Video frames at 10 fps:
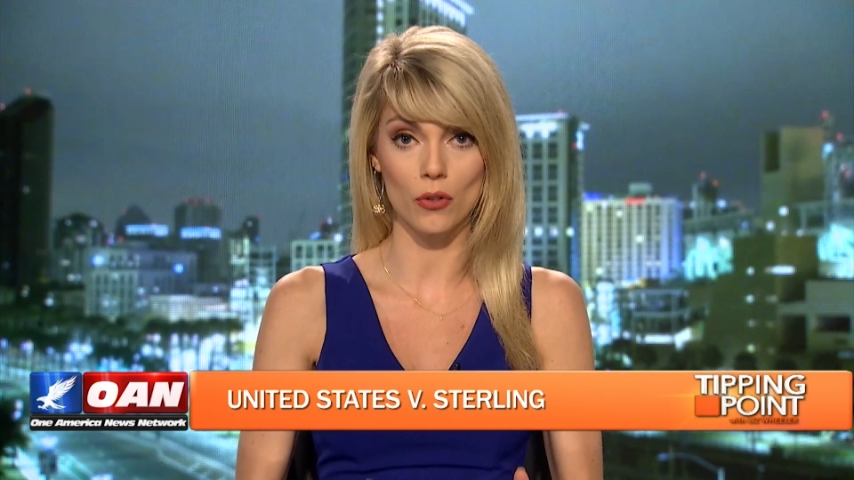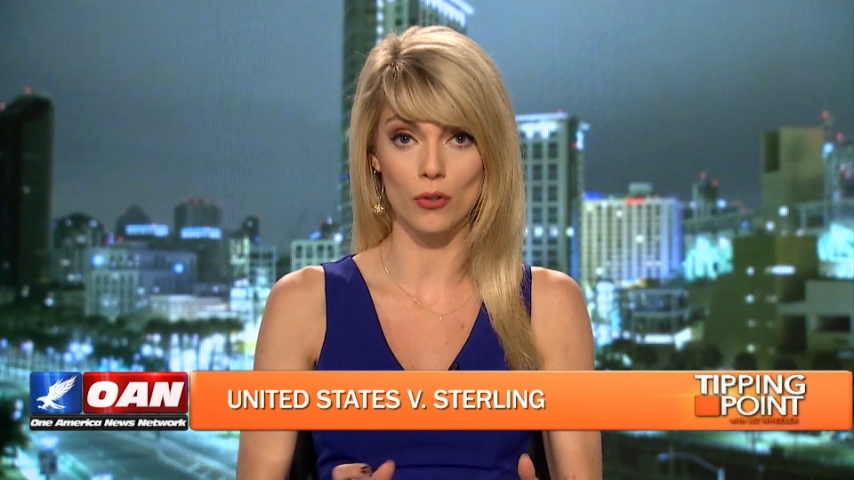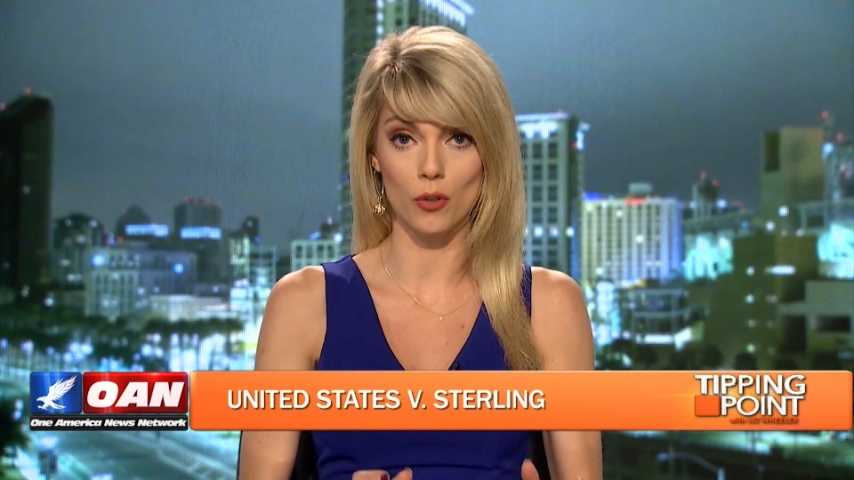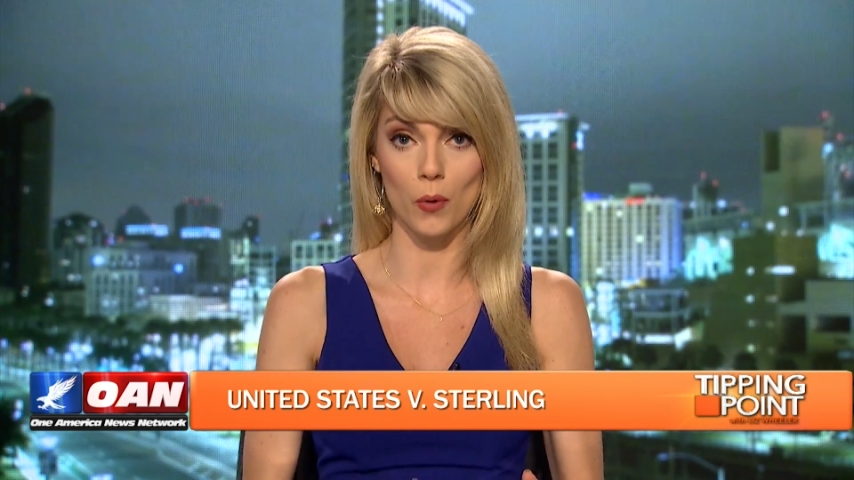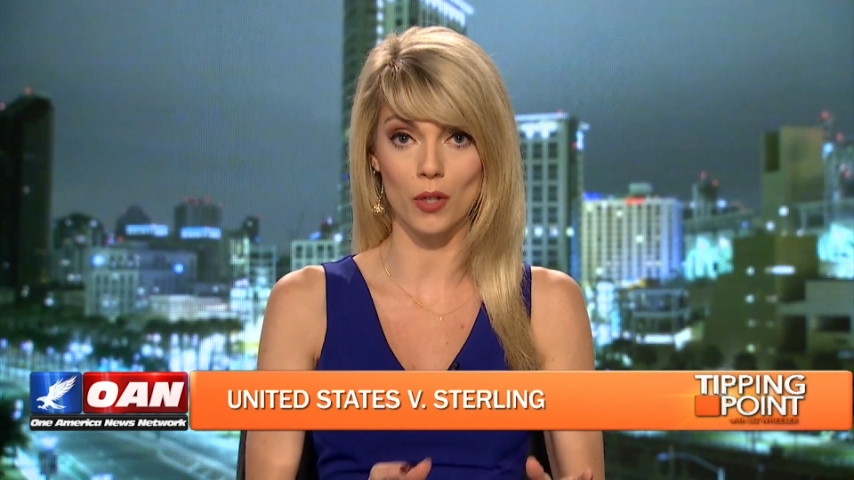who
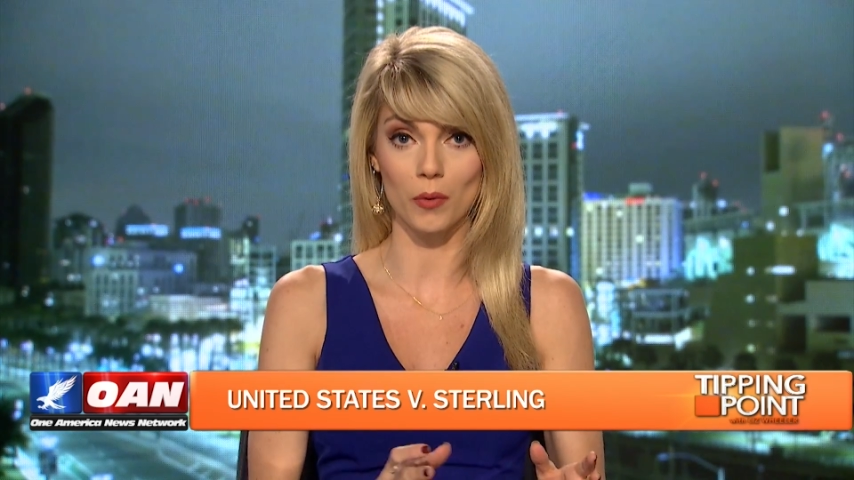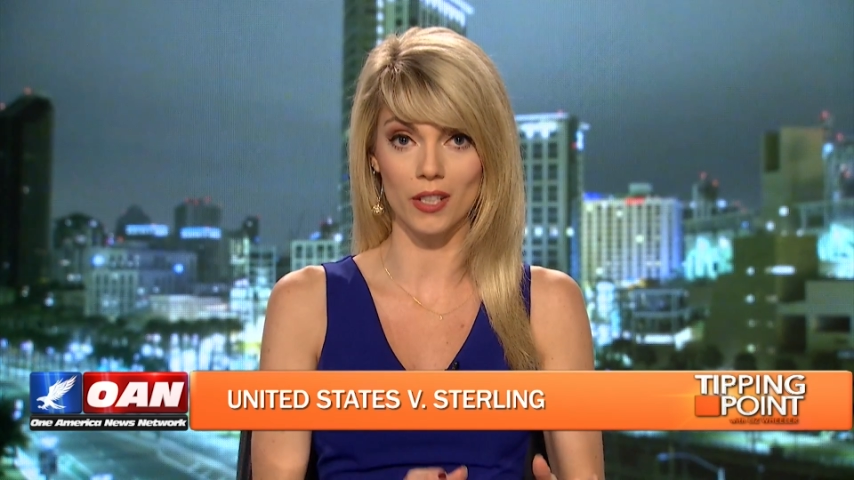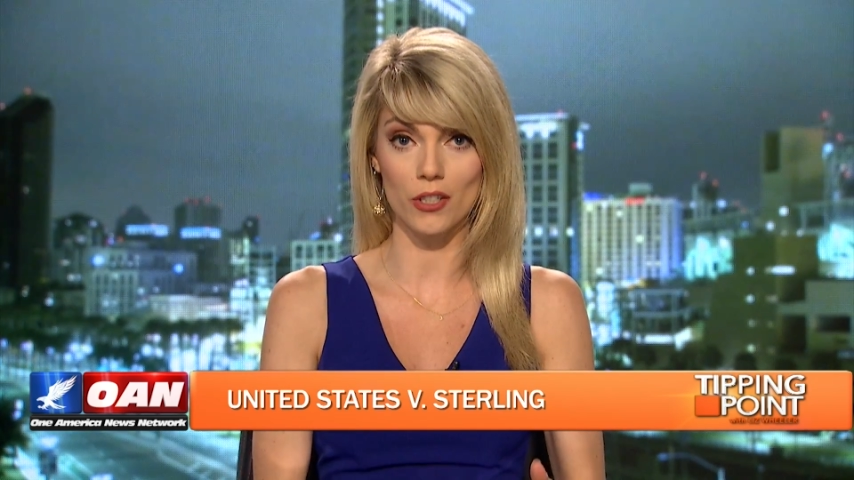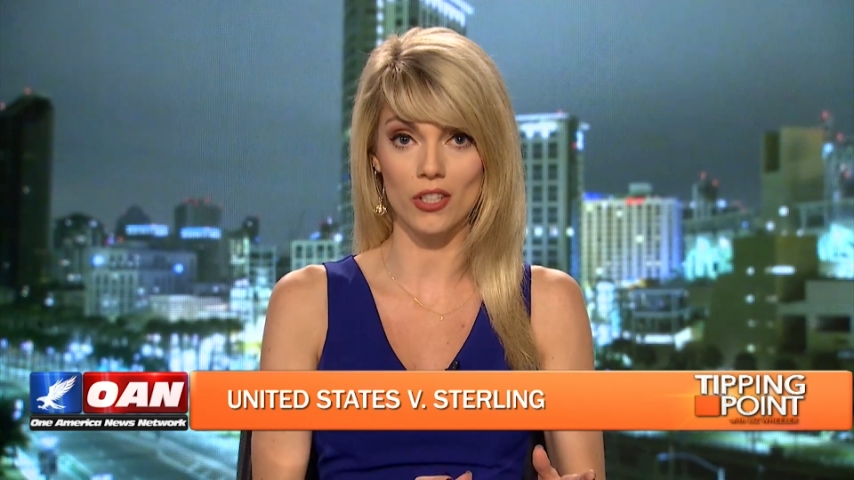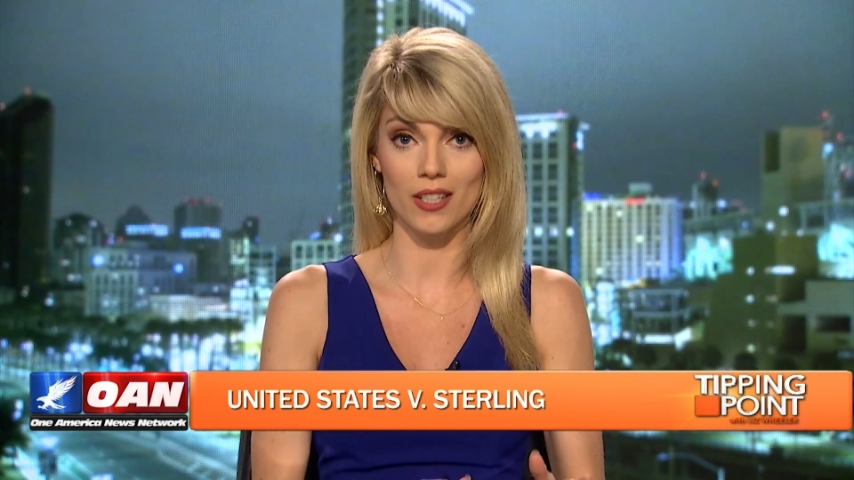support
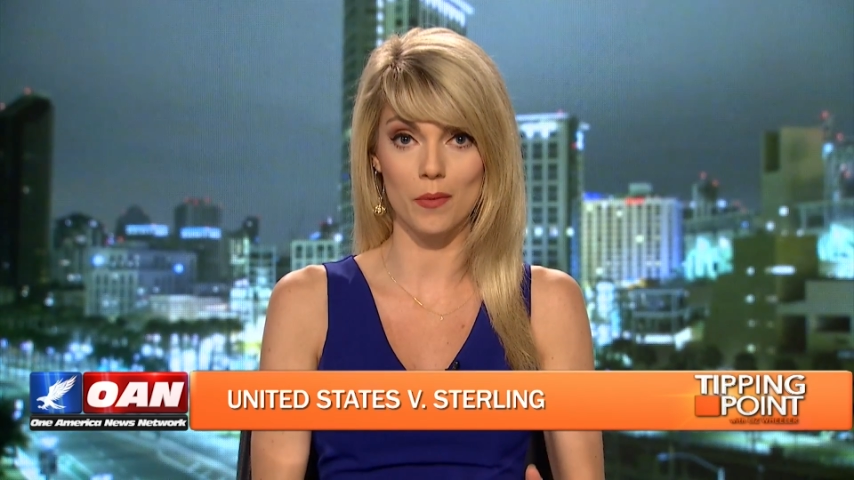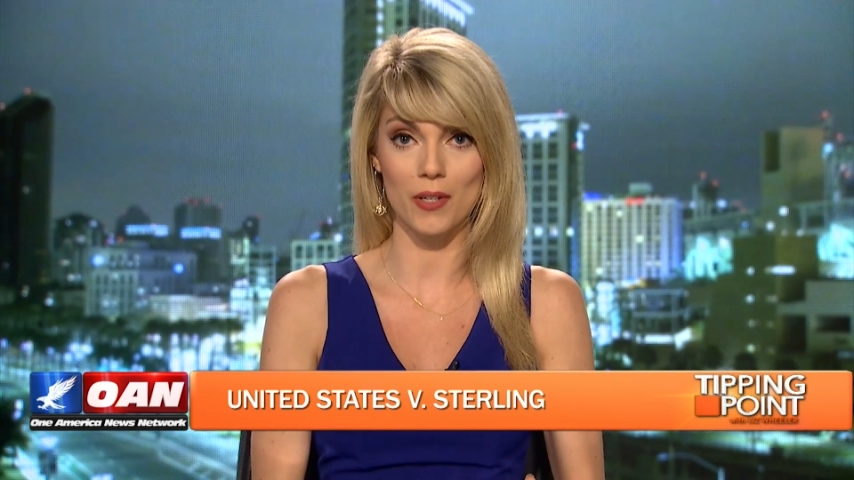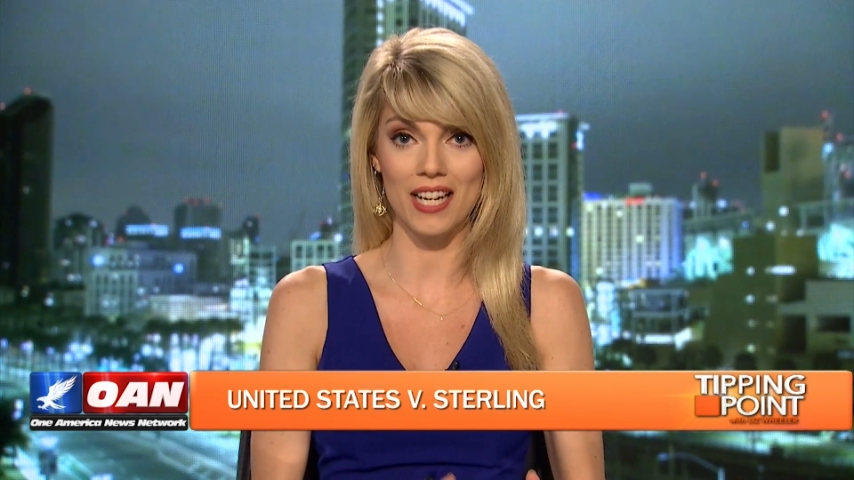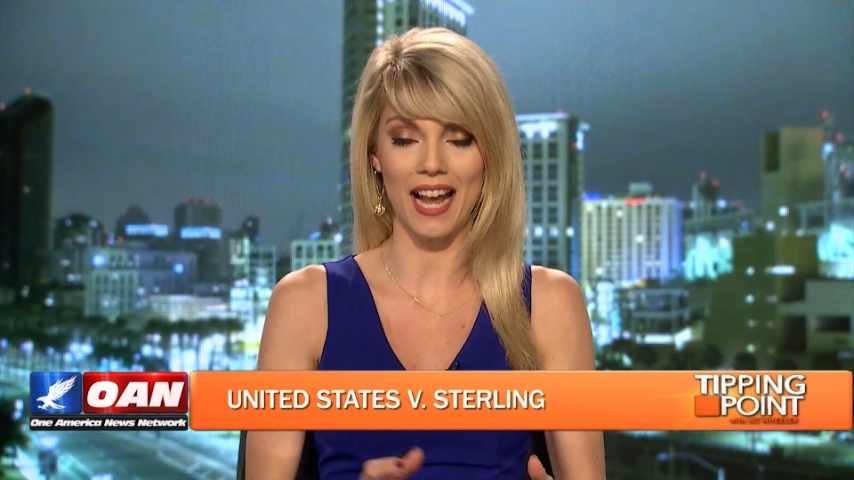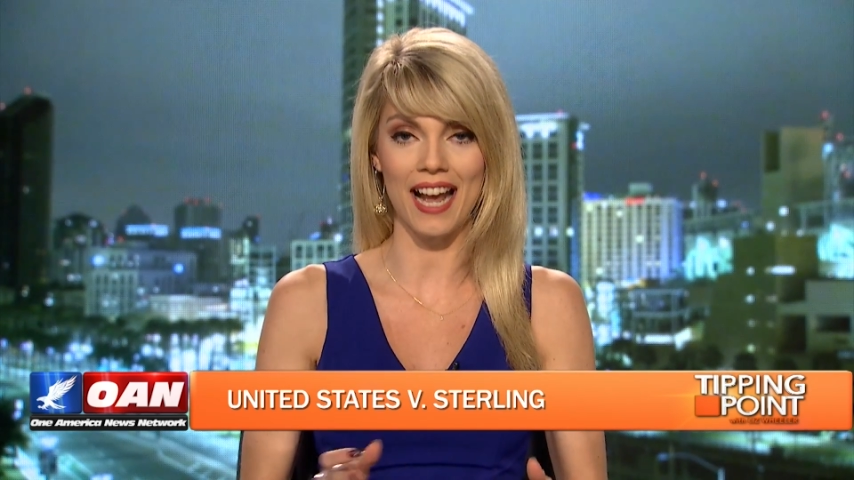religious liberty